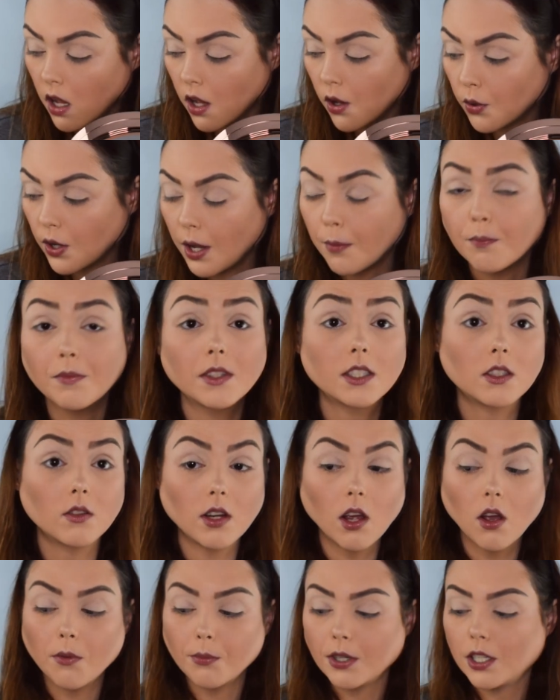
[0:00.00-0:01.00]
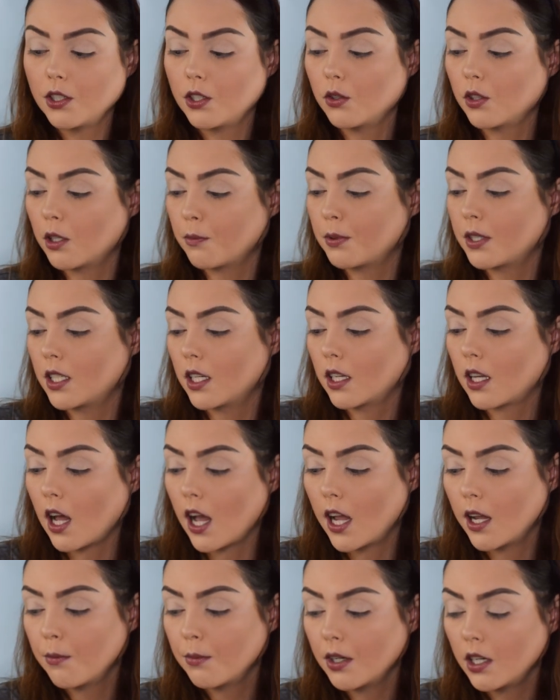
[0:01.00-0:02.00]
Okay, so now I'm going to do lipstick.
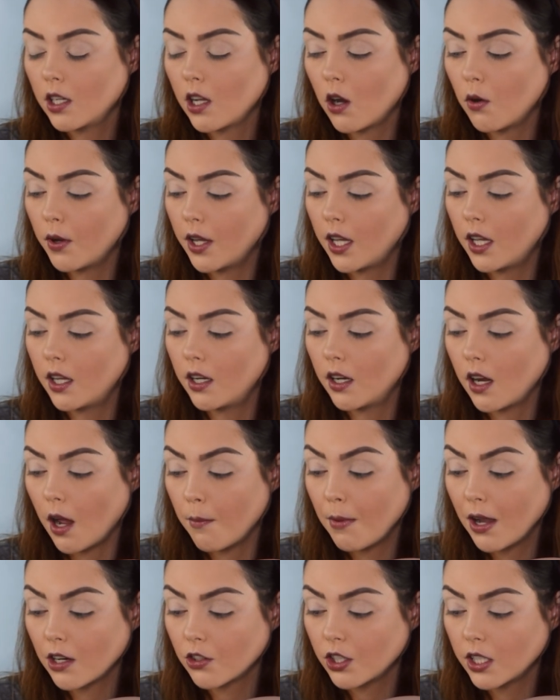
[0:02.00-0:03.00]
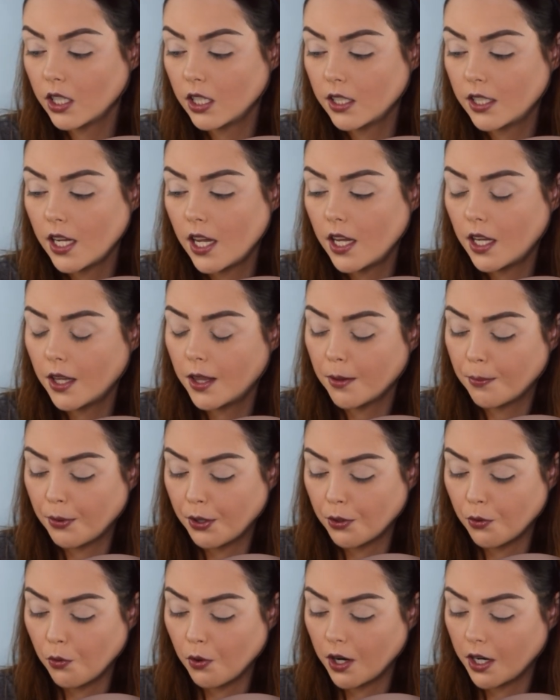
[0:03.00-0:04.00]
I am going to go in. I'm actually going to take the
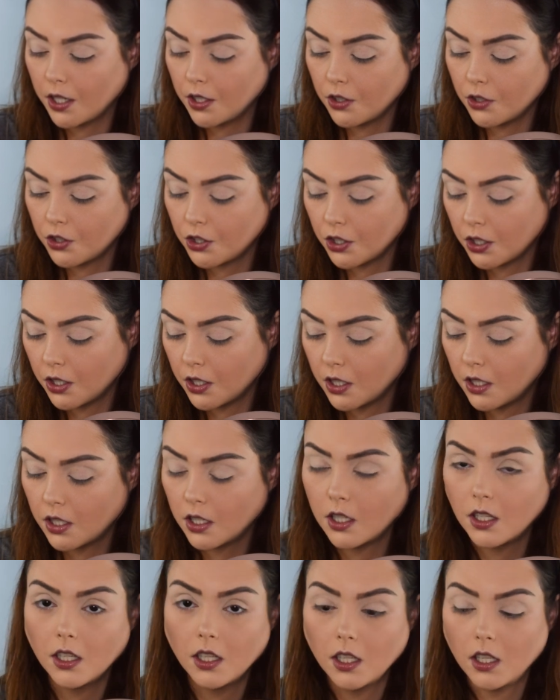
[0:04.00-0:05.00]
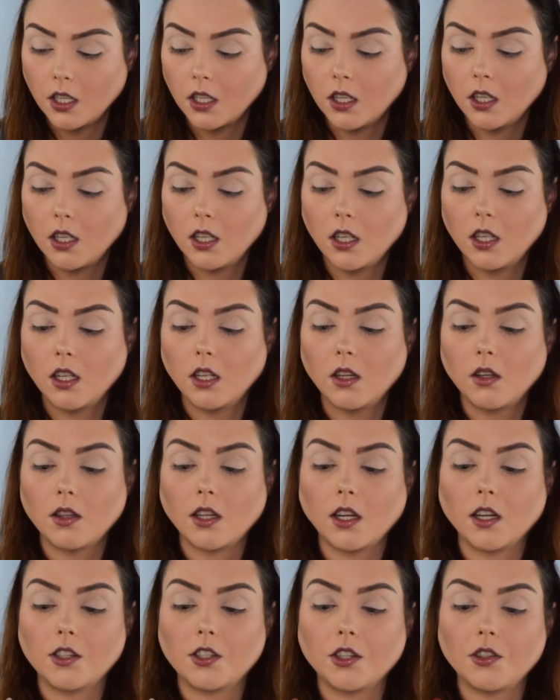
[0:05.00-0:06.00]
burnt orange
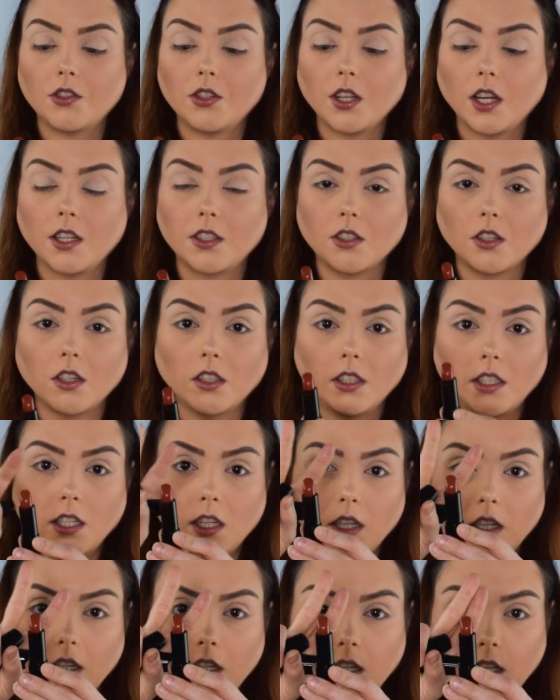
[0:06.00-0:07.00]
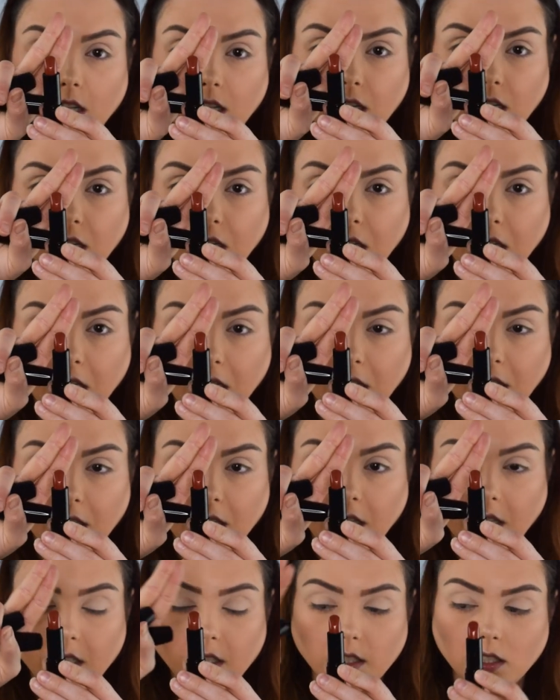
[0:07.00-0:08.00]
that I showed you guys earlier.
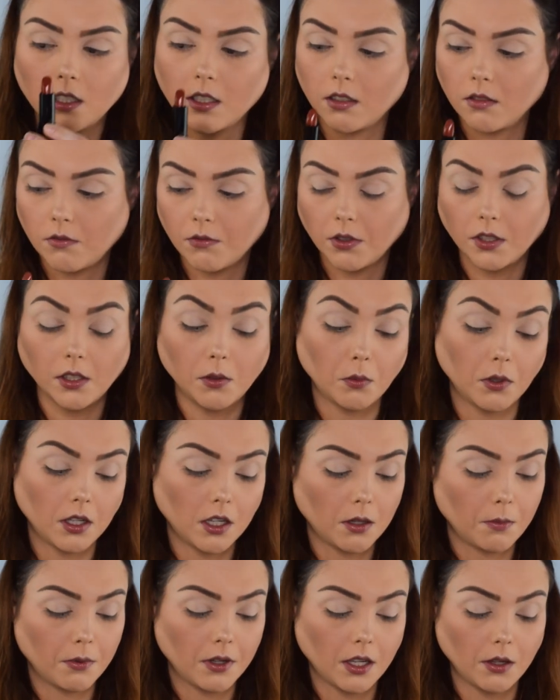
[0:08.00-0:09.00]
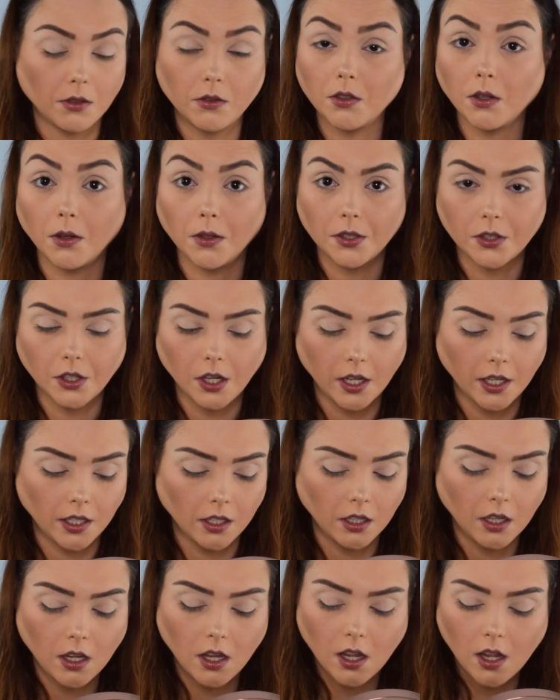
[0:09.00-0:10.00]
That doesn't really work, but I, I was
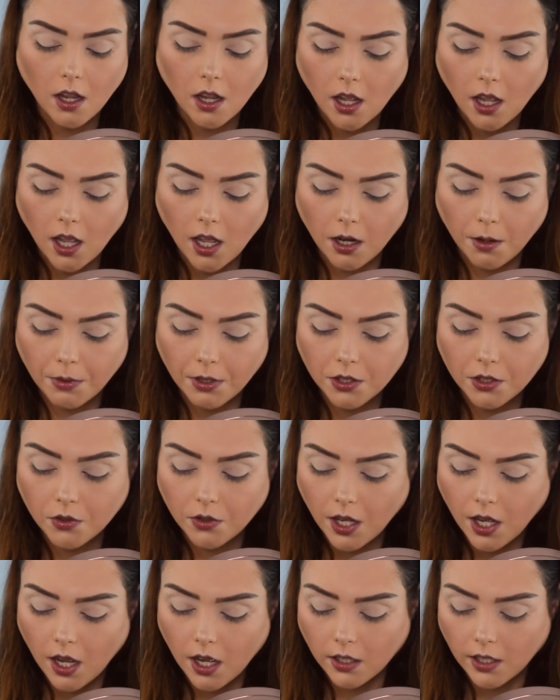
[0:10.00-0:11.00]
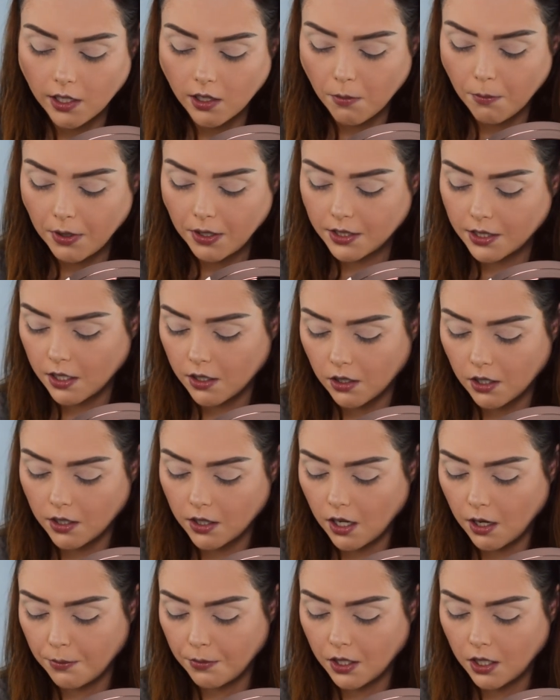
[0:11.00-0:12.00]
trying. And I'm going to do that like on my center and
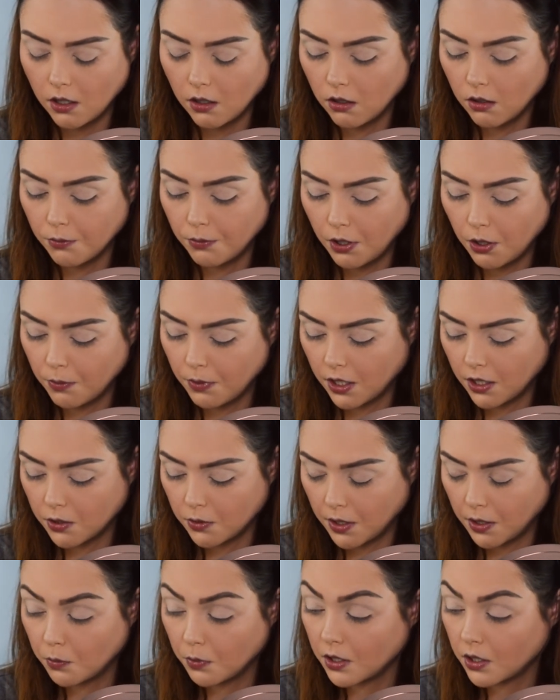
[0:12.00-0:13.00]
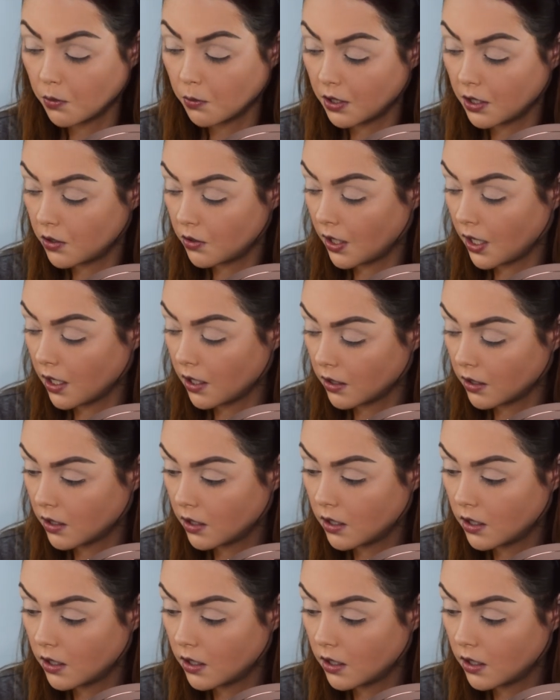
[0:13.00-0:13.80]
then I'm going to, oh, no, that's the red one. Don't want to do that.